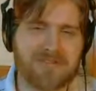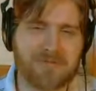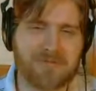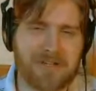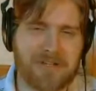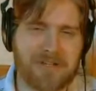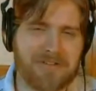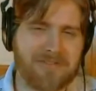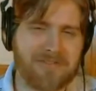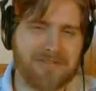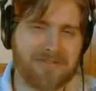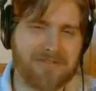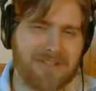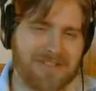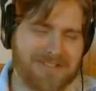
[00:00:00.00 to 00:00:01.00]
Twitter
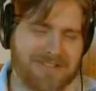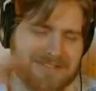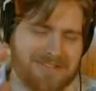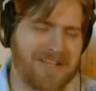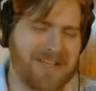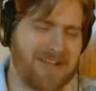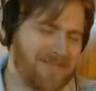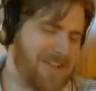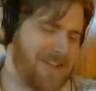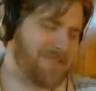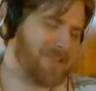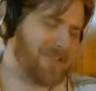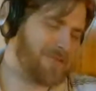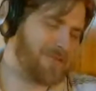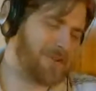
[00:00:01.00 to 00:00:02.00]
and stuff. I
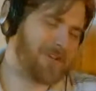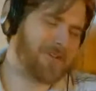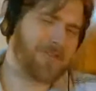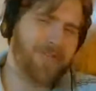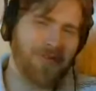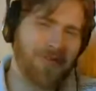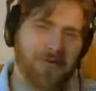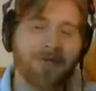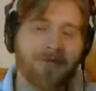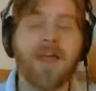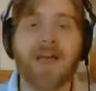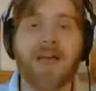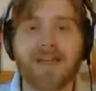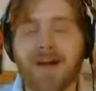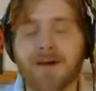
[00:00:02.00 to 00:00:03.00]
don't even want to go through it.
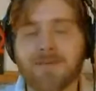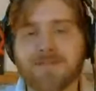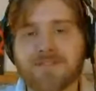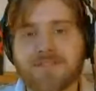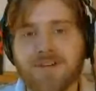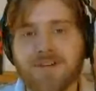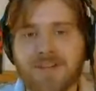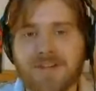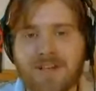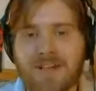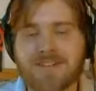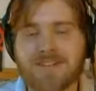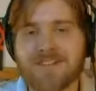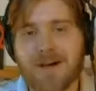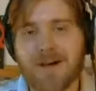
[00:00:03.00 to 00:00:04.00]
No, I'm just joking.
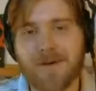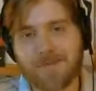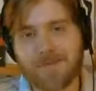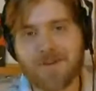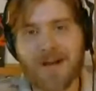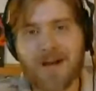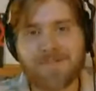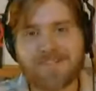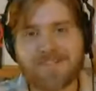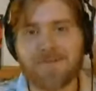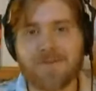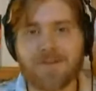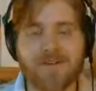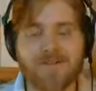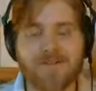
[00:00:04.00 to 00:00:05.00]
Hit us up. Comments
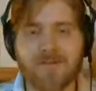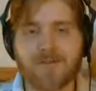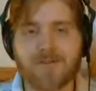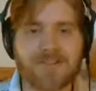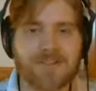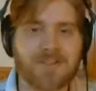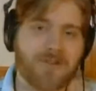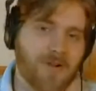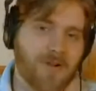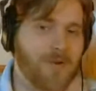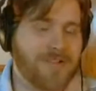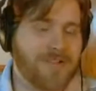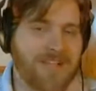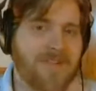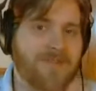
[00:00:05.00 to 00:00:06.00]
down below, of course. You don't
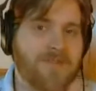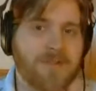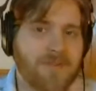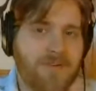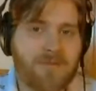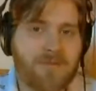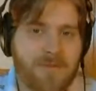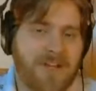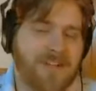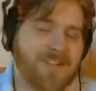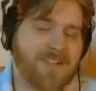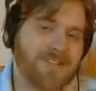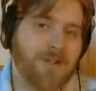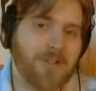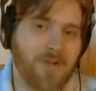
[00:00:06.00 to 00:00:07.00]
always have to agree with me. I
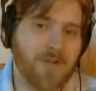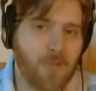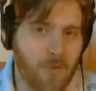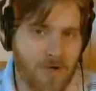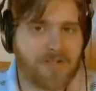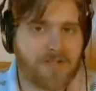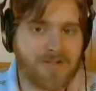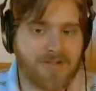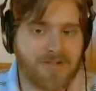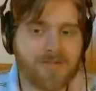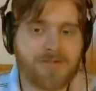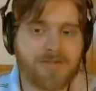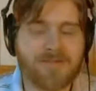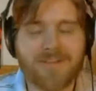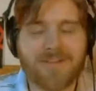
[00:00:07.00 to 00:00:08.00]
just know you want to.
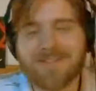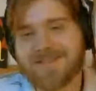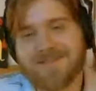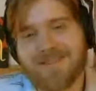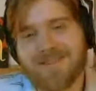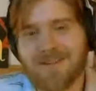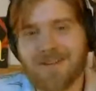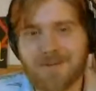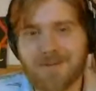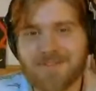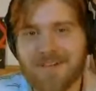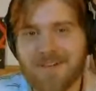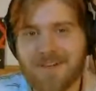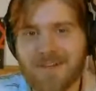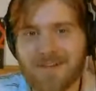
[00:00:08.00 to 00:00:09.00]
That's that's all I'm
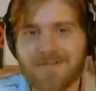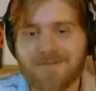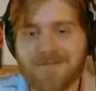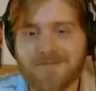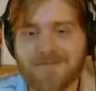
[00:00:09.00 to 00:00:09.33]
saying.